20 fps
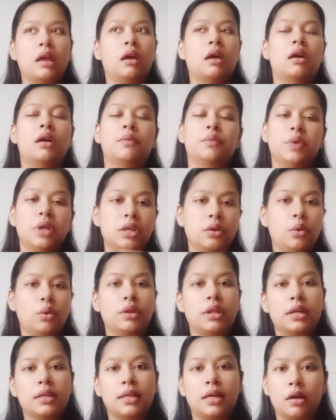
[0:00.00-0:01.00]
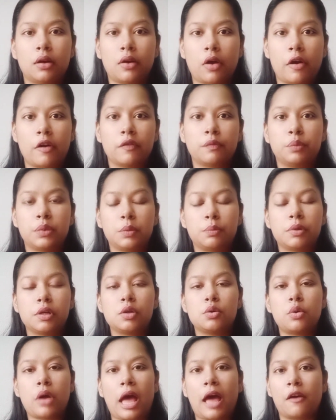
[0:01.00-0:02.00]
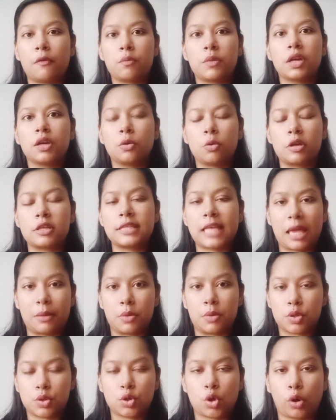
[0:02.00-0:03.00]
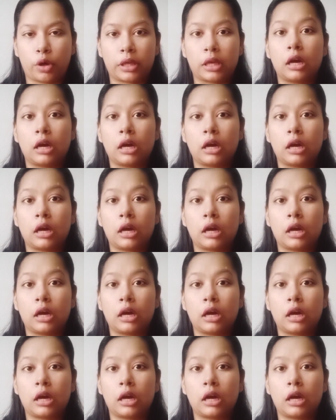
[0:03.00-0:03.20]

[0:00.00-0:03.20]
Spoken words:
we know that there are a lot of people who have been doing cyber stalking.